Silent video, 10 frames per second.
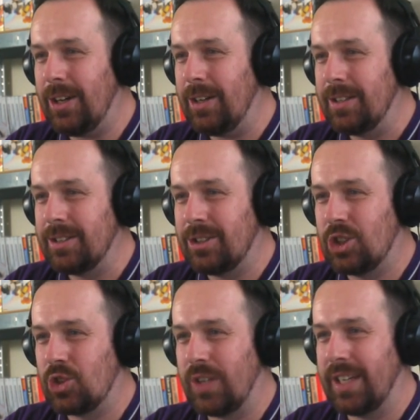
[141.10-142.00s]
oh,
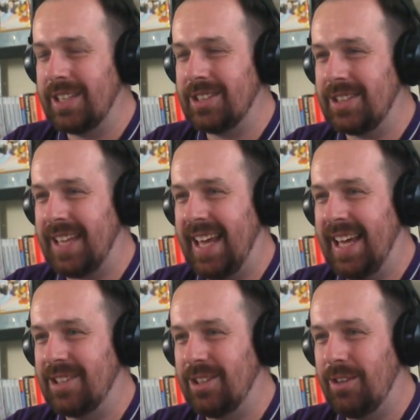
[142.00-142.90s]
drill into the
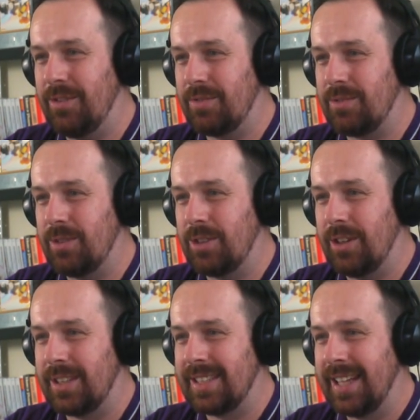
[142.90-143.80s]
head of the
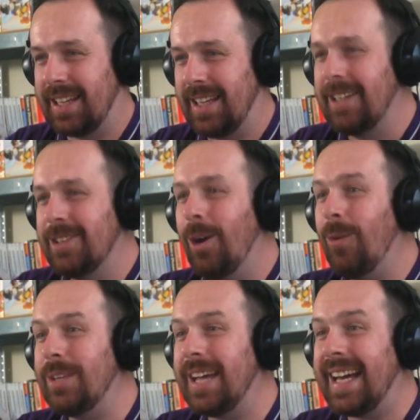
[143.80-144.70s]
Roadhog. He's like,
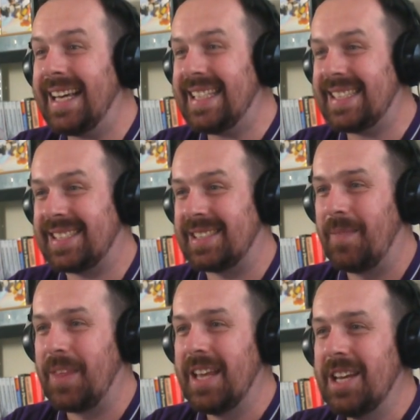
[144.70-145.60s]
oh, nice.
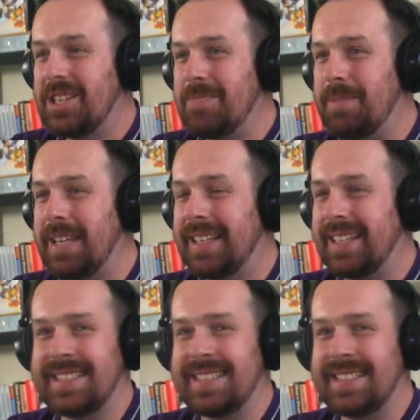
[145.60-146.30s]
She blinked